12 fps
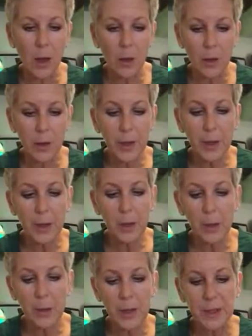"All thy
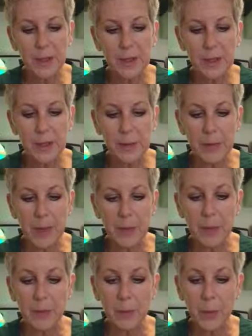garments
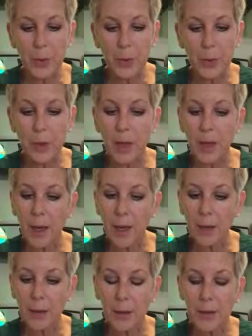smell of myrrh and
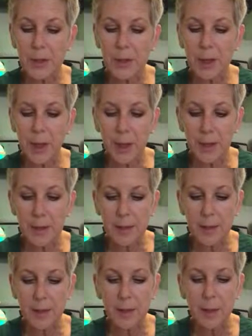aloes and
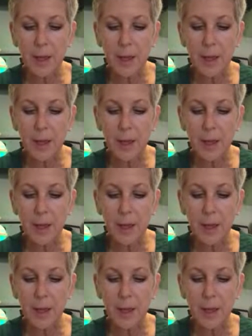cassia,